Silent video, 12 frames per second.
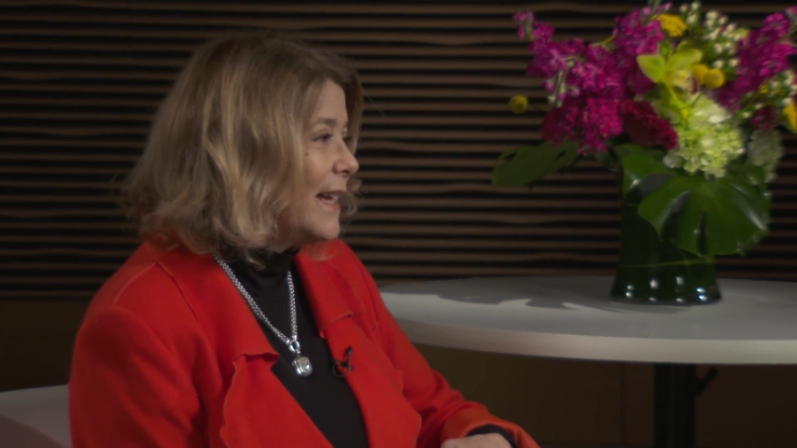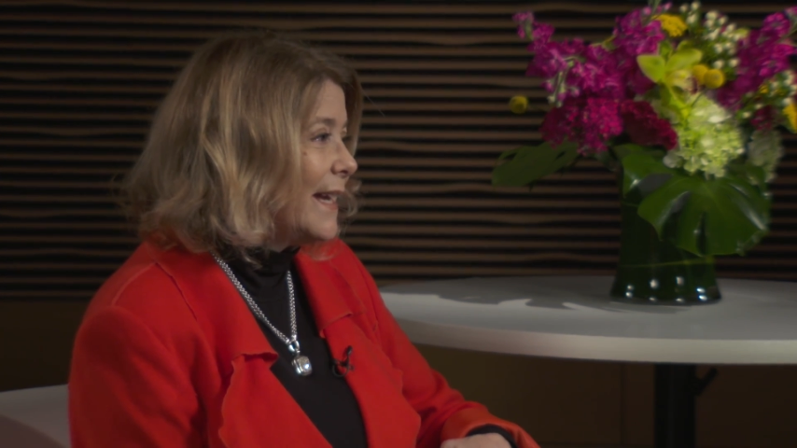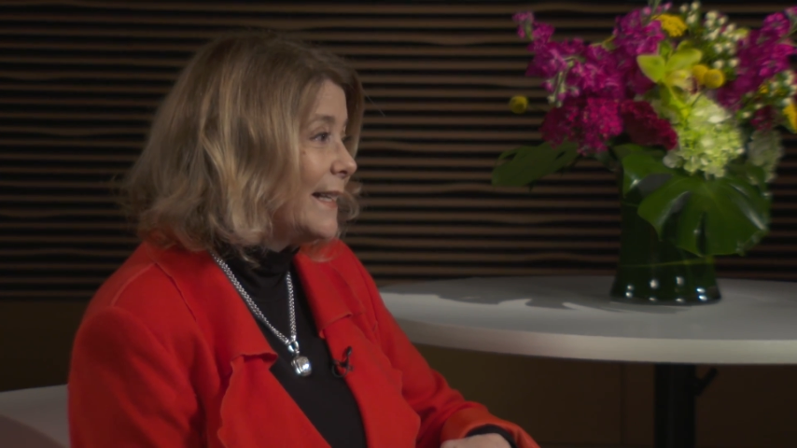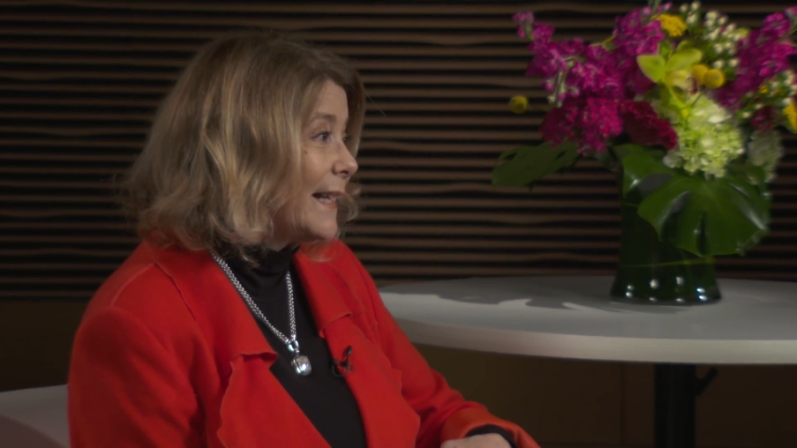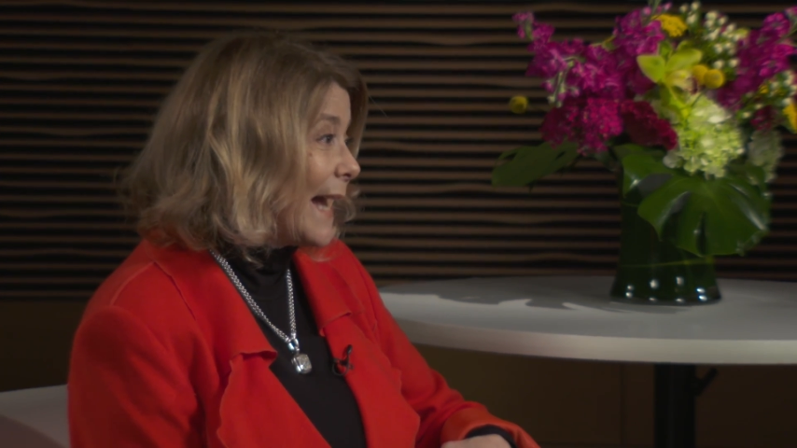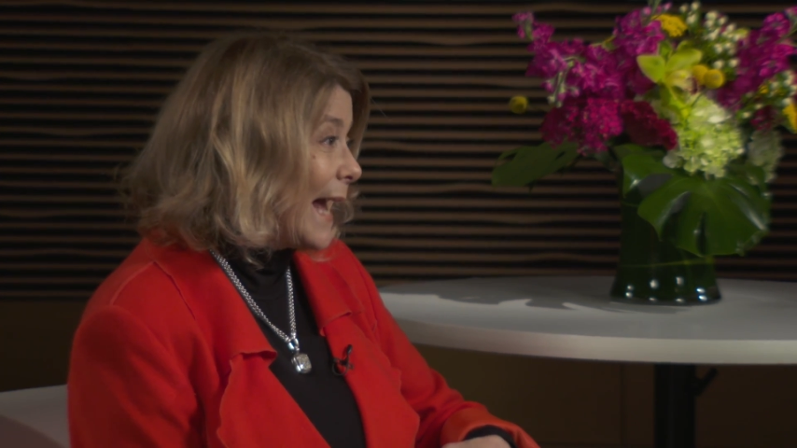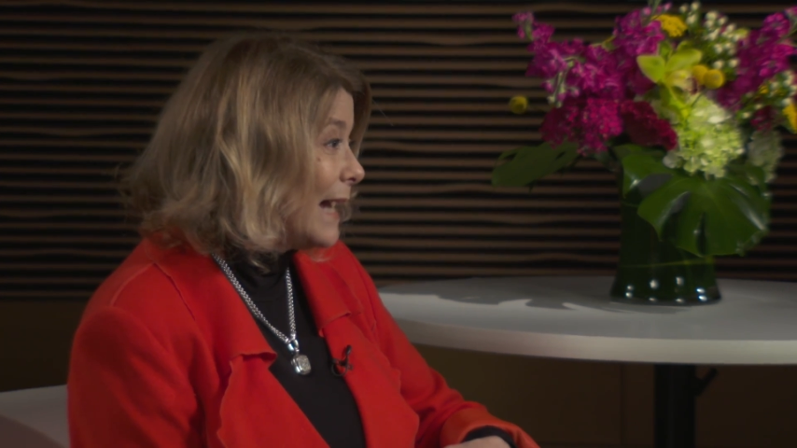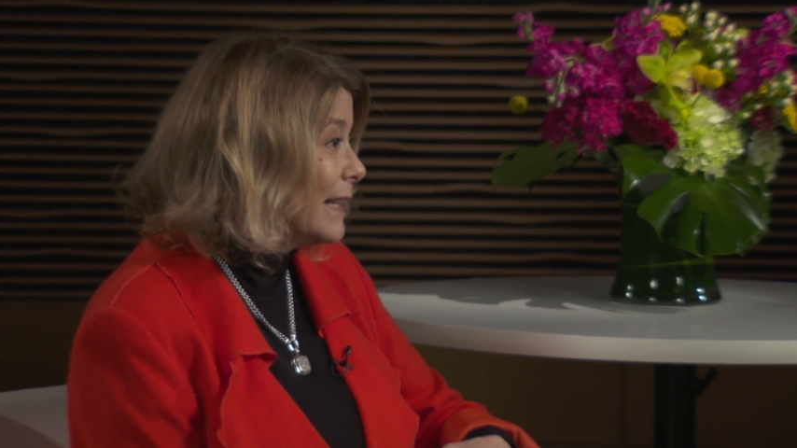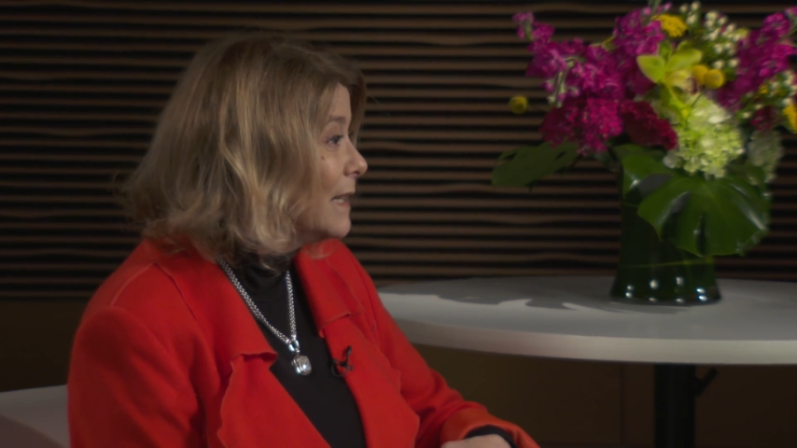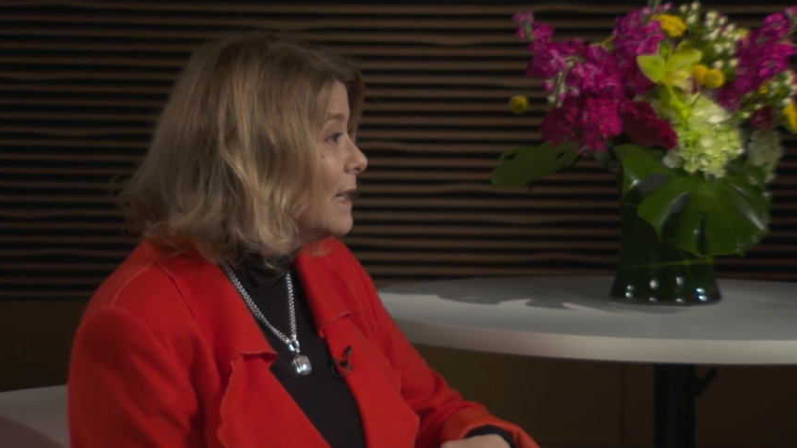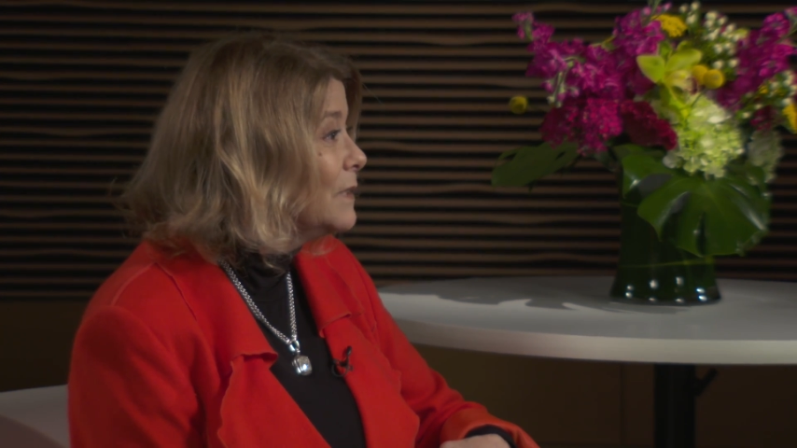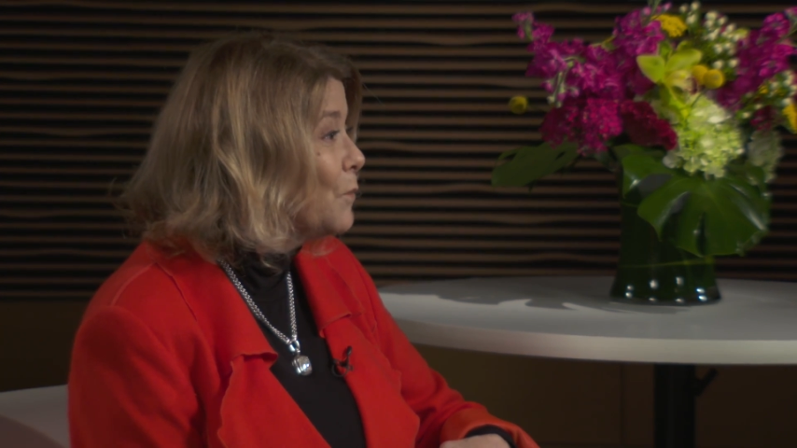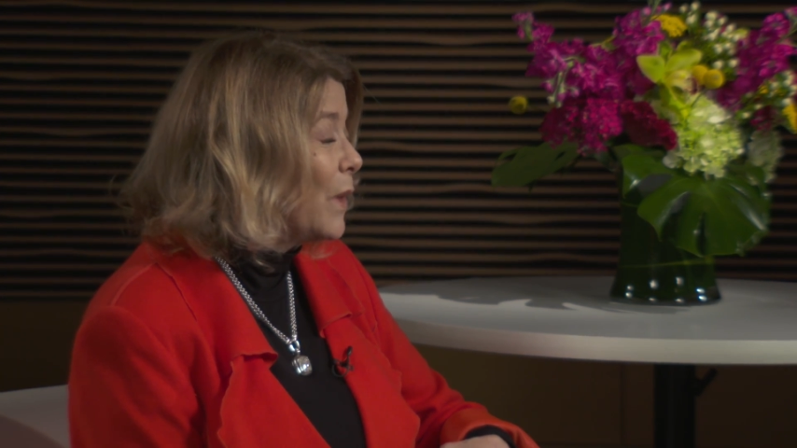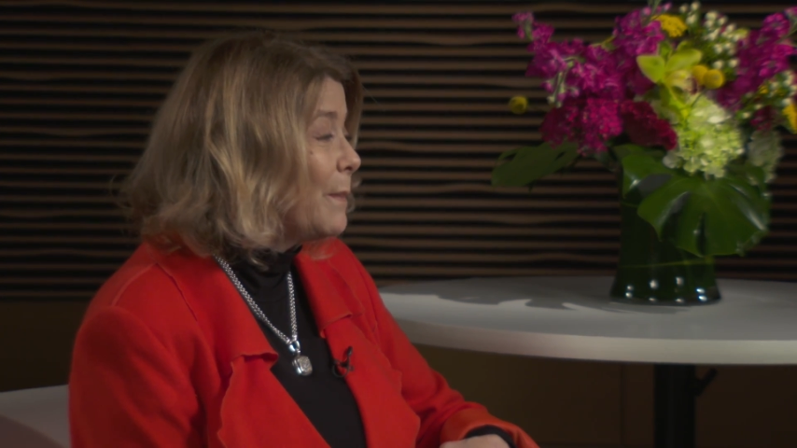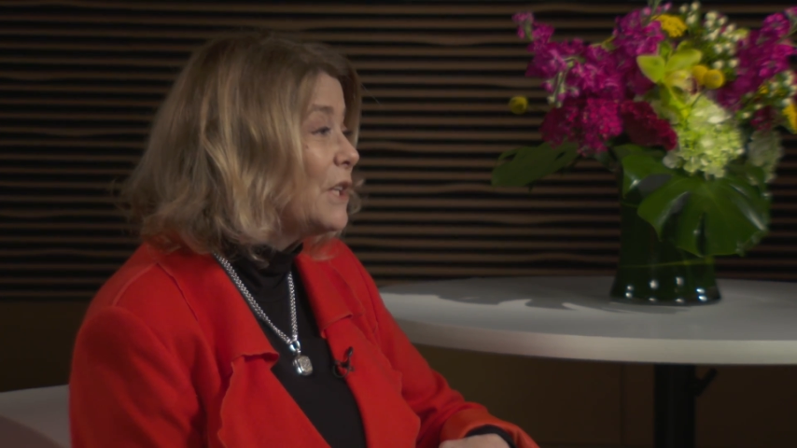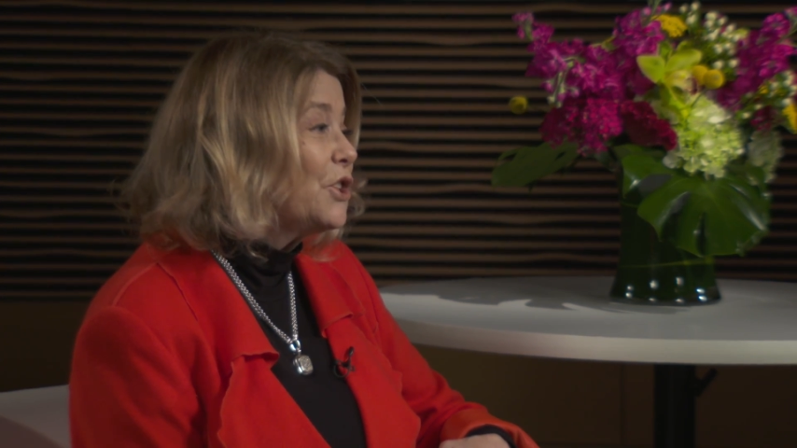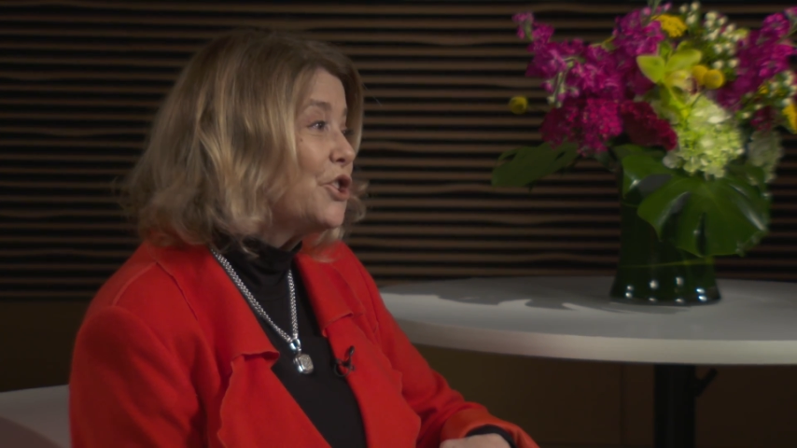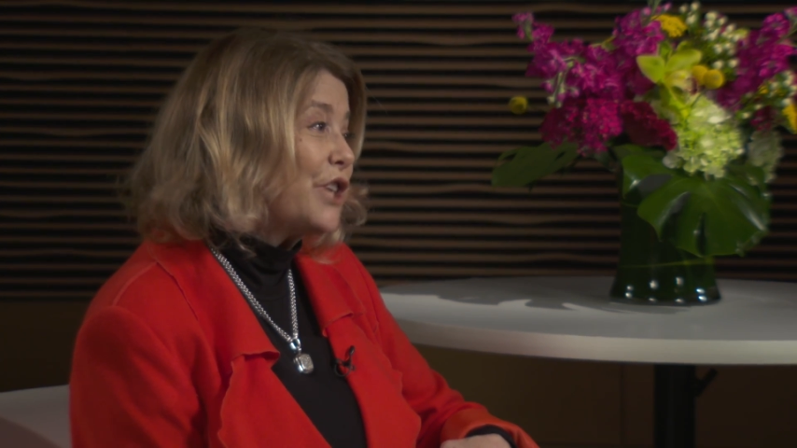In Canada,
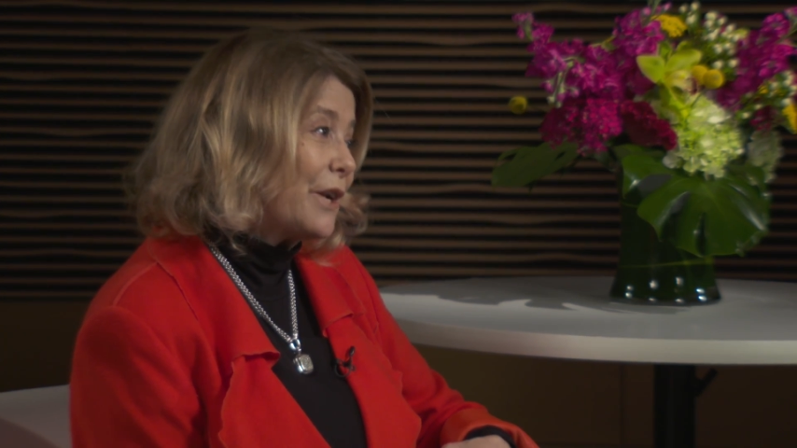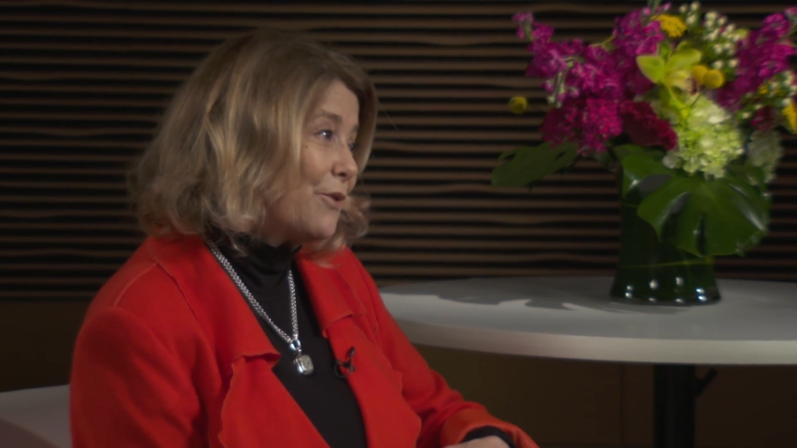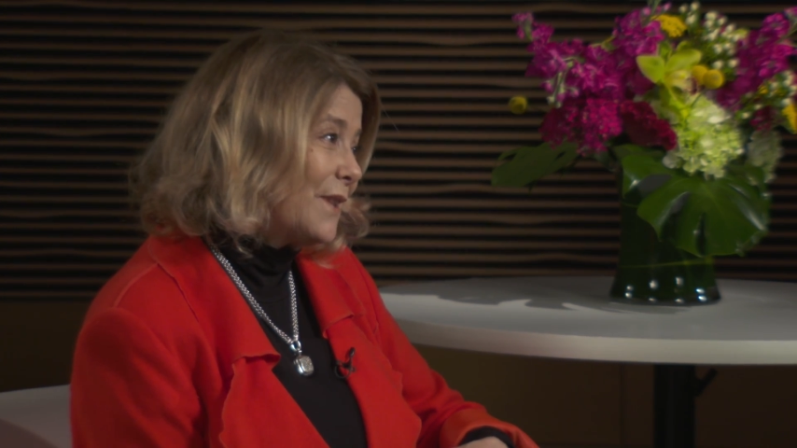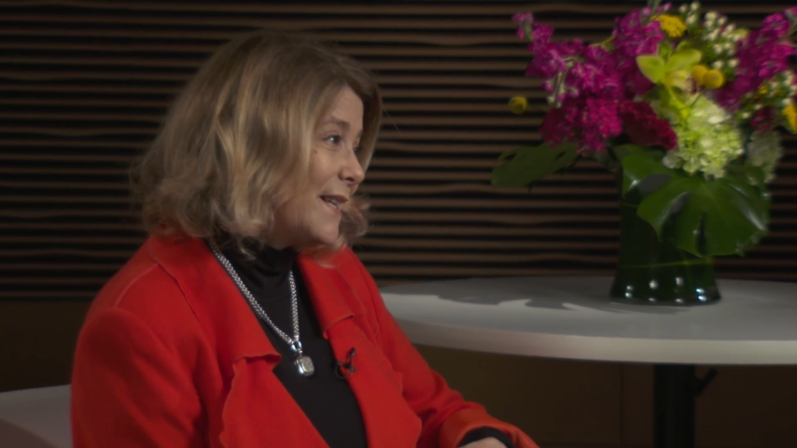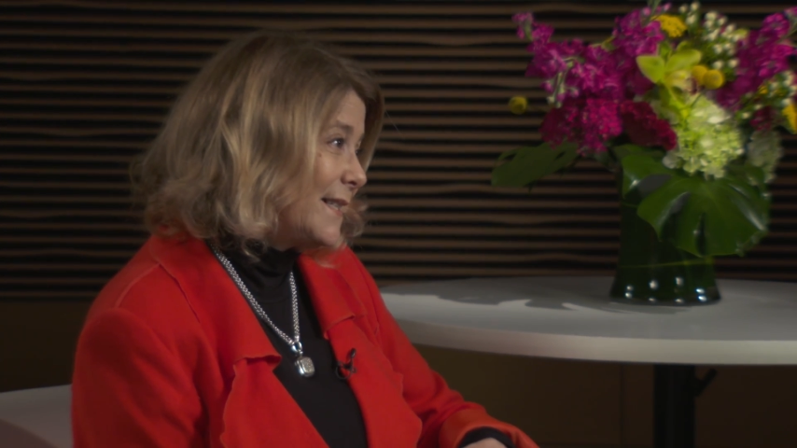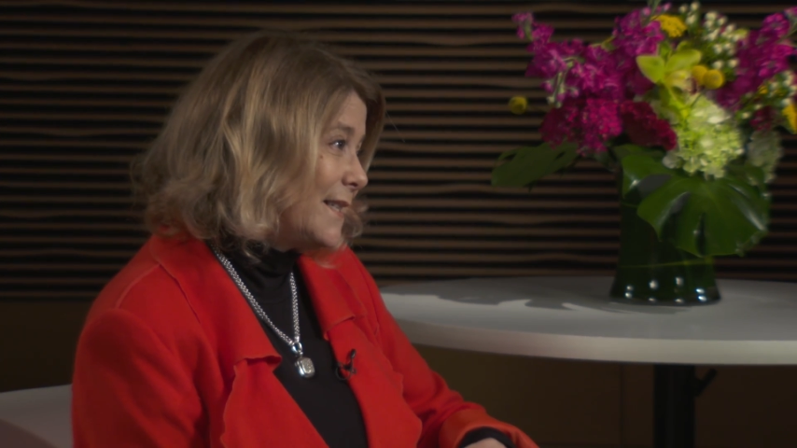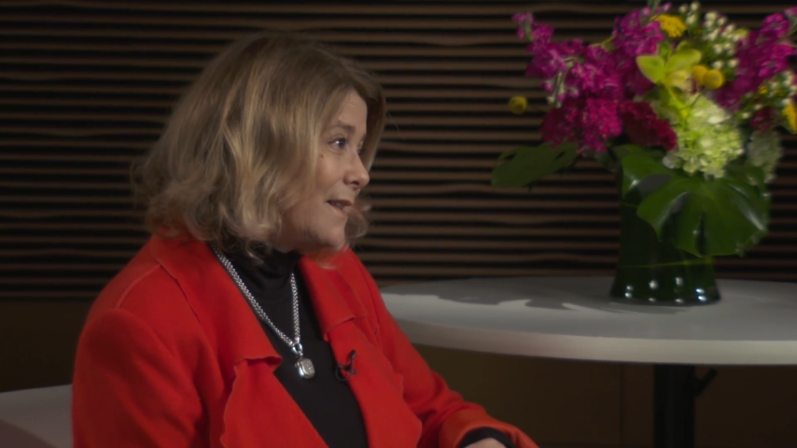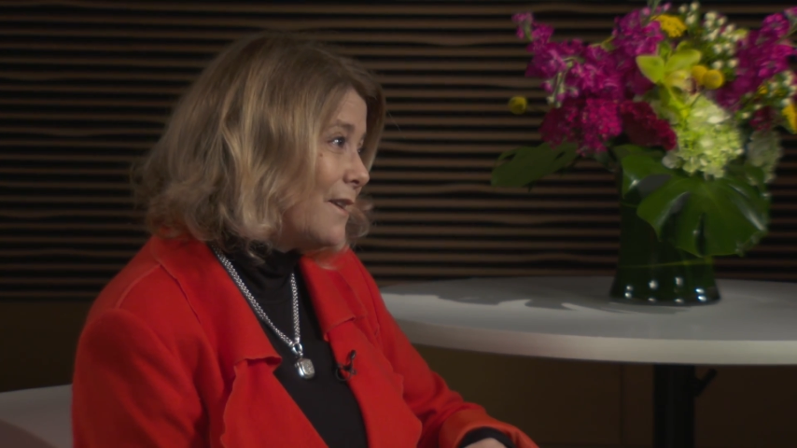women generally see